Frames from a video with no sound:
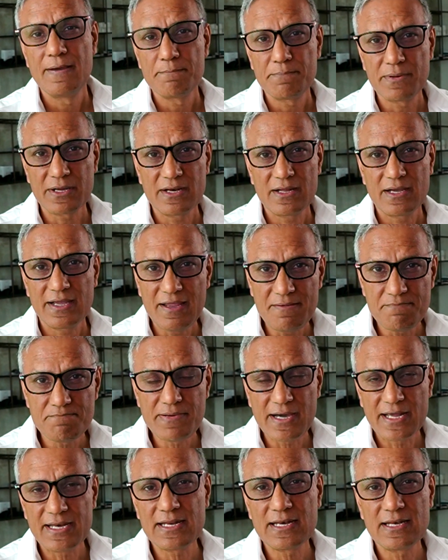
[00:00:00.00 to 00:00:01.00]
but
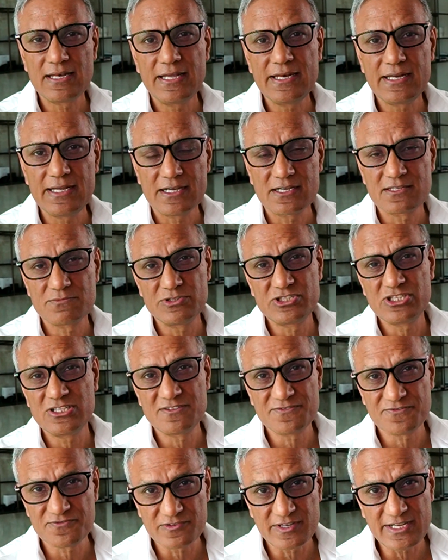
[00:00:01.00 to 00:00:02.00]
embedded Linux, which is
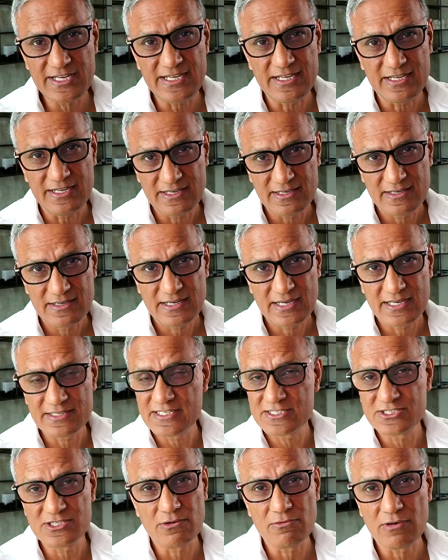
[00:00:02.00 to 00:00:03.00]
free and
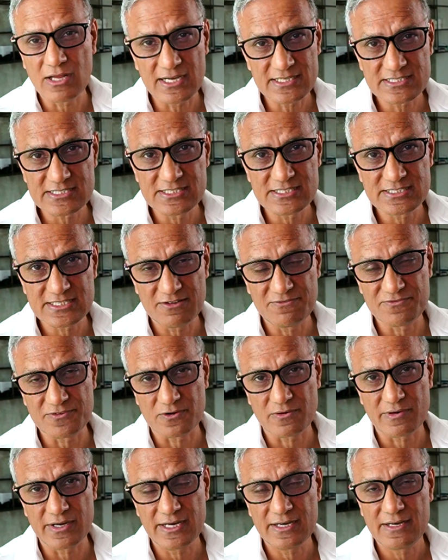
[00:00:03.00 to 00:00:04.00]
there's no licensing
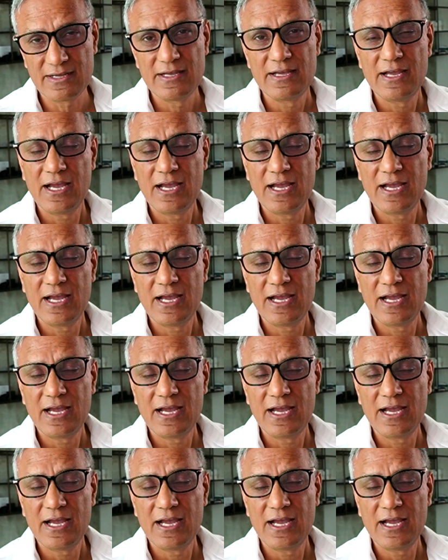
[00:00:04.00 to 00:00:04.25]
for it,